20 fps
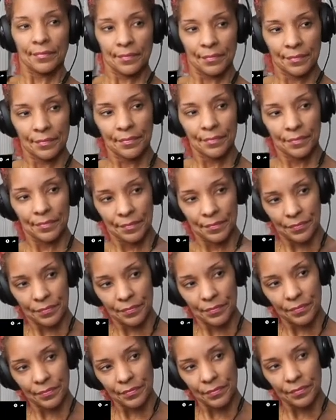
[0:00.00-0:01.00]

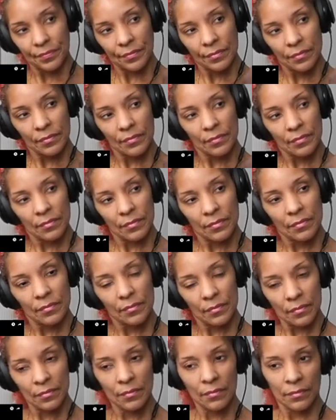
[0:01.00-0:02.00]

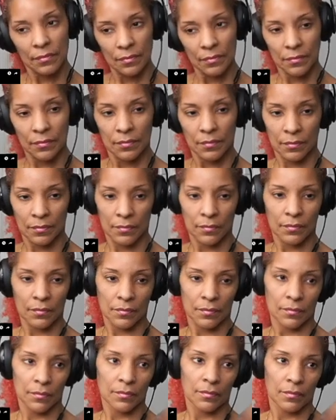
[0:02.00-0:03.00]

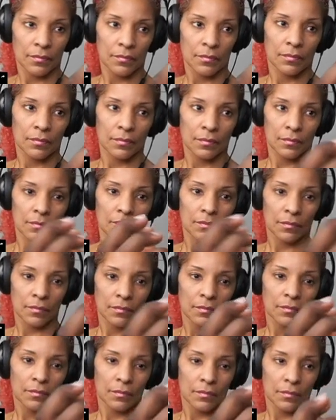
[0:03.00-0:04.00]

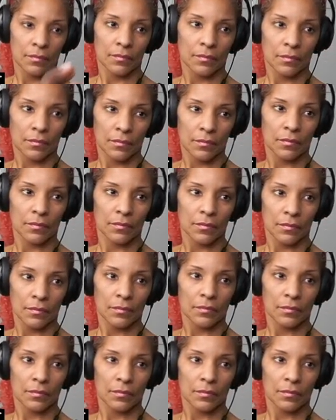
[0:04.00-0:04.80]
[no speech]